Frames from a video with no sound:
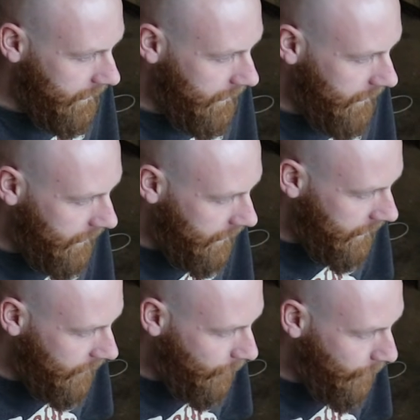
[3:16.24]

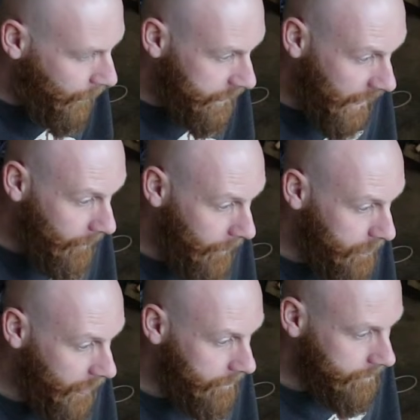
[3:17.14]
We'll put a time
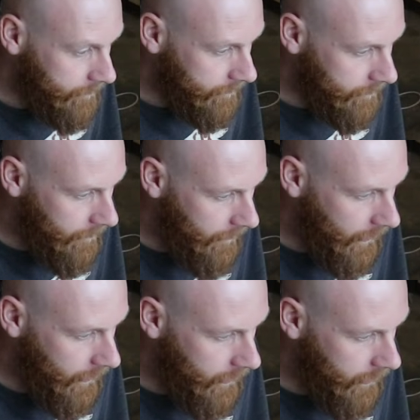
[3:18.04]
lapse on.
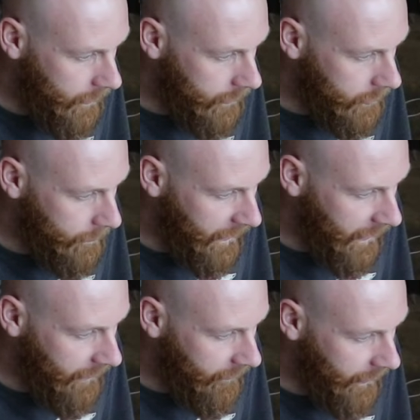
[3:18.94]
Auto bed
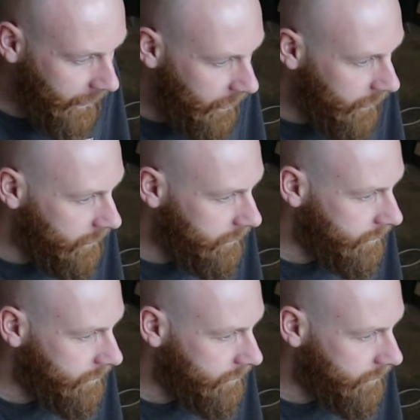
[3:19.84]
leveling on.